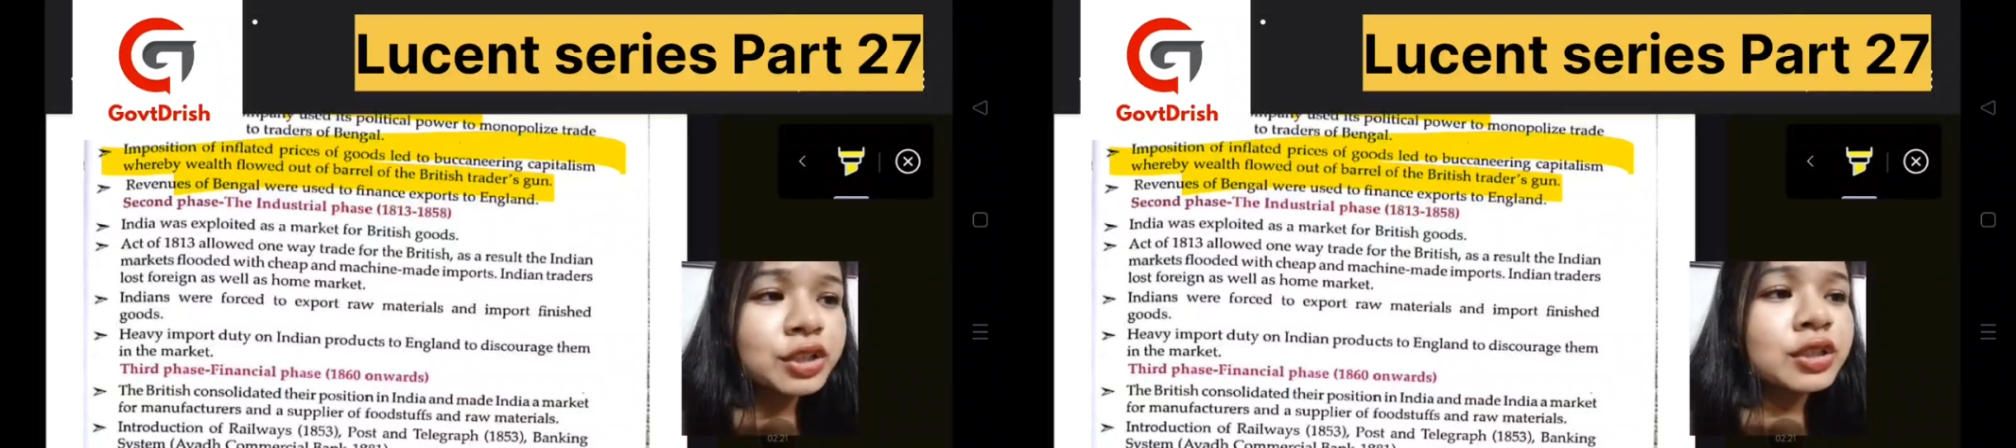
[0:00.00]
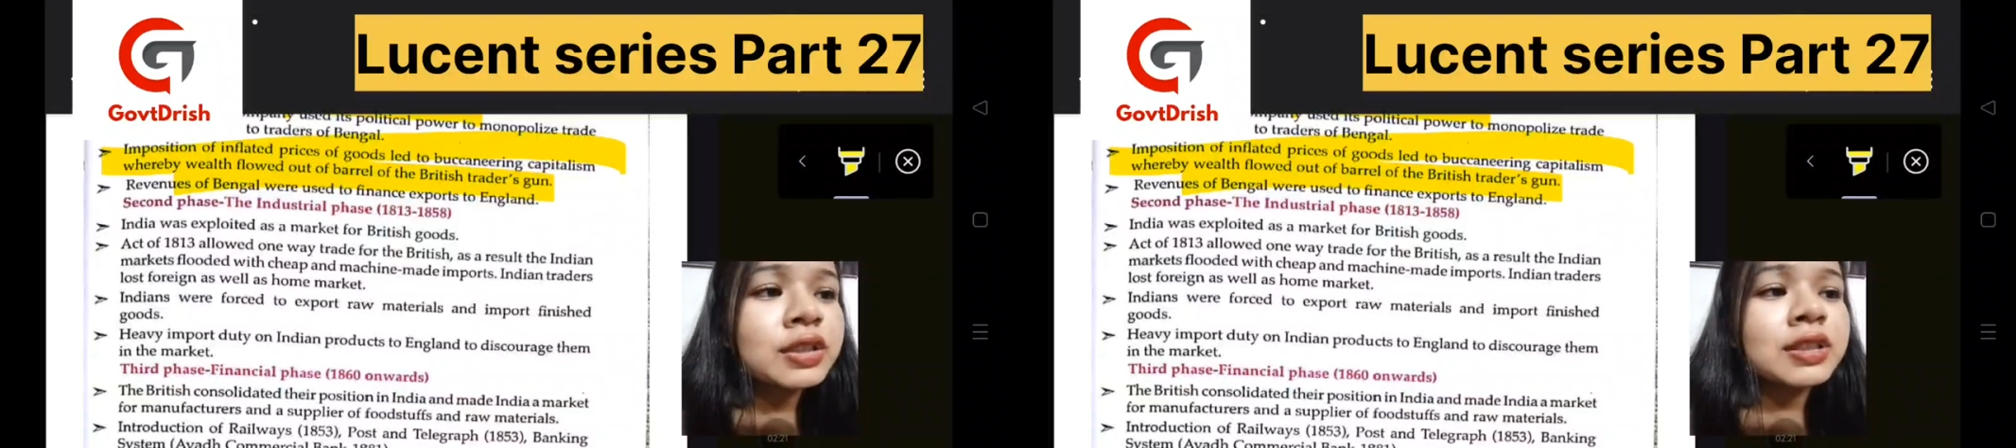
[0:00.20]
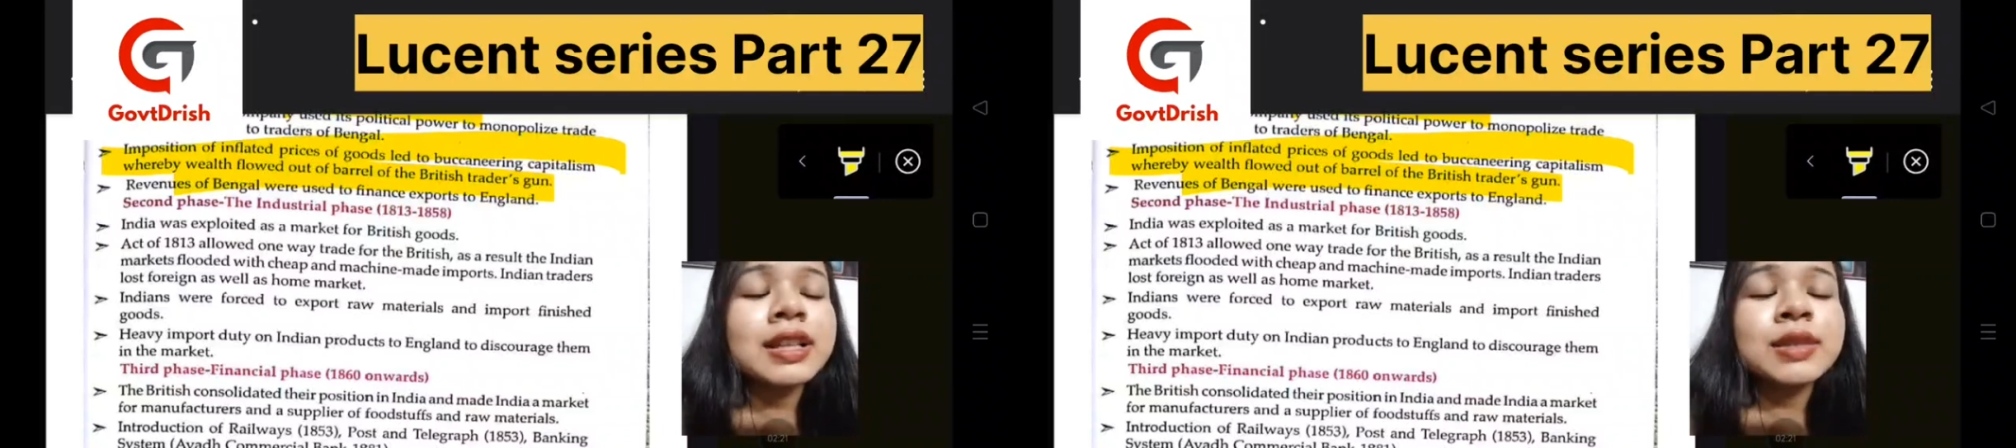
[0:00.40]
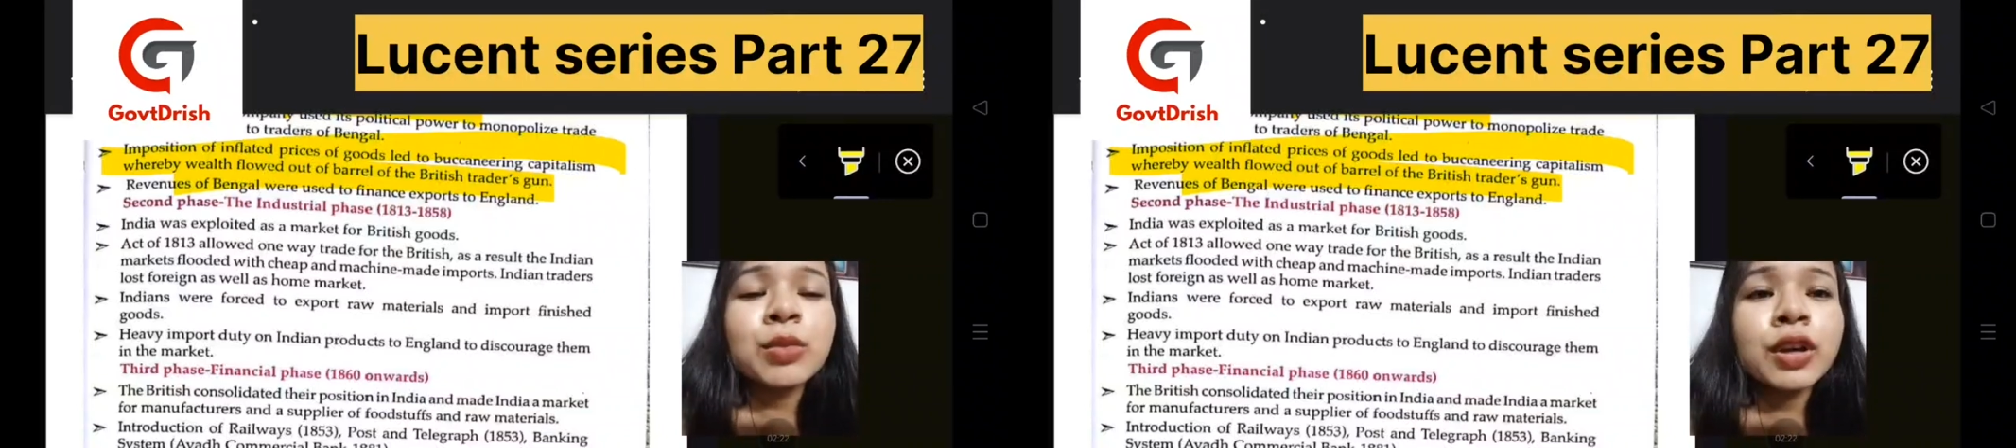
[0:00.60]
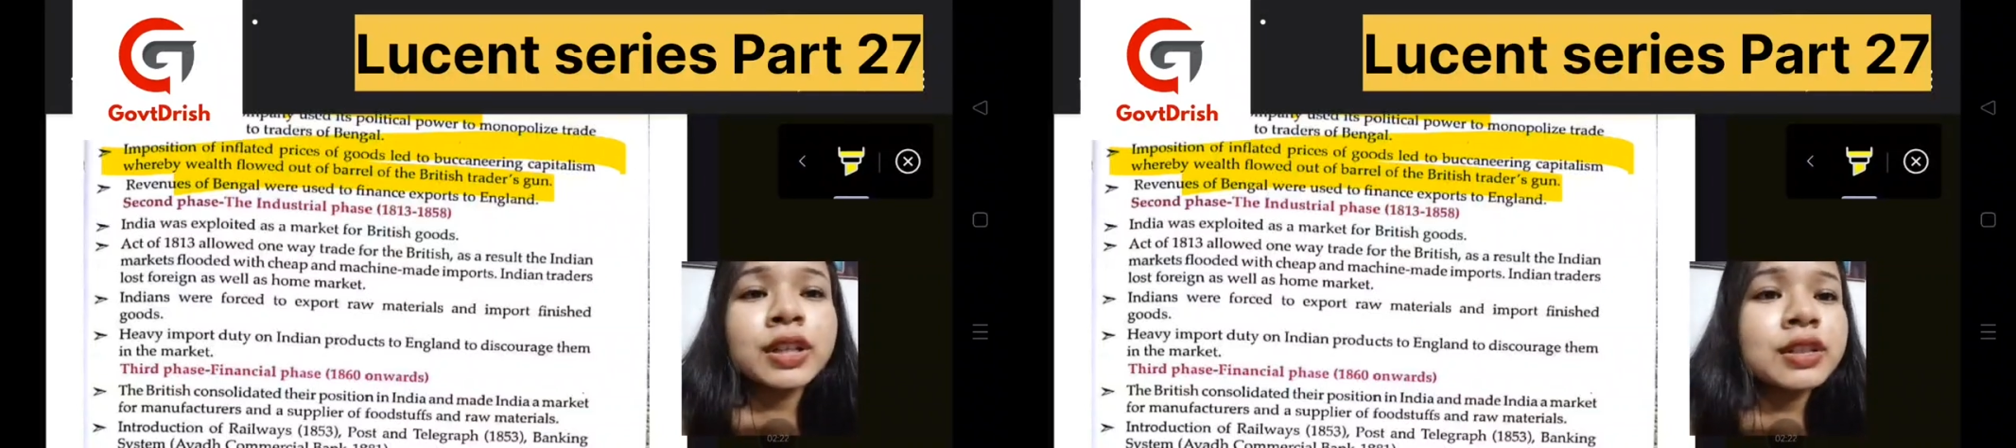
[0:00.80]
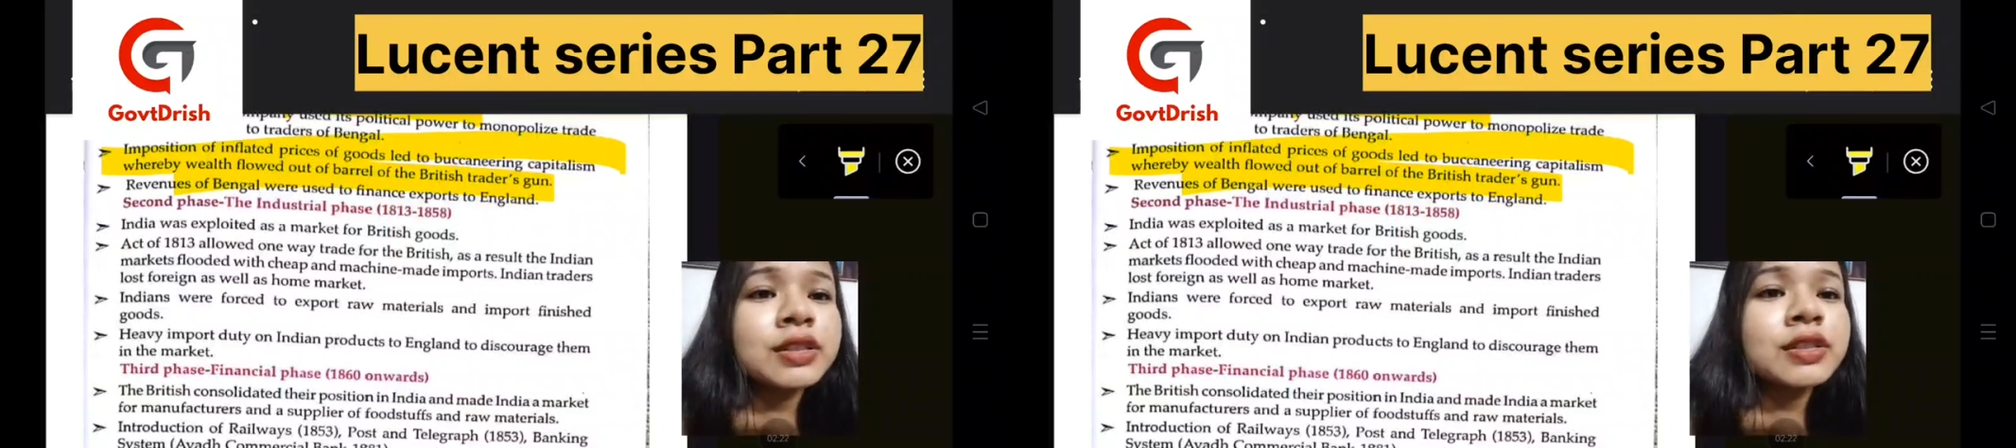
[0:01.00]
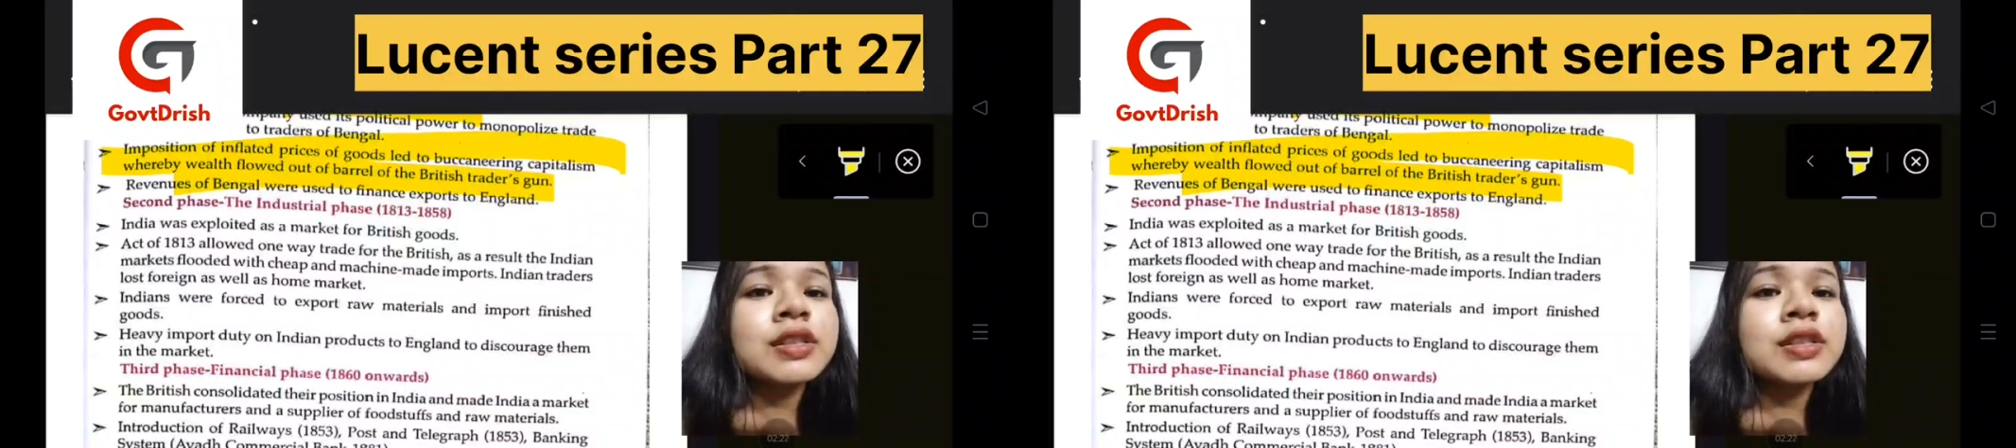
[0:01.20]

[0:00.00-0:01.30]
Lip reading: The exploitators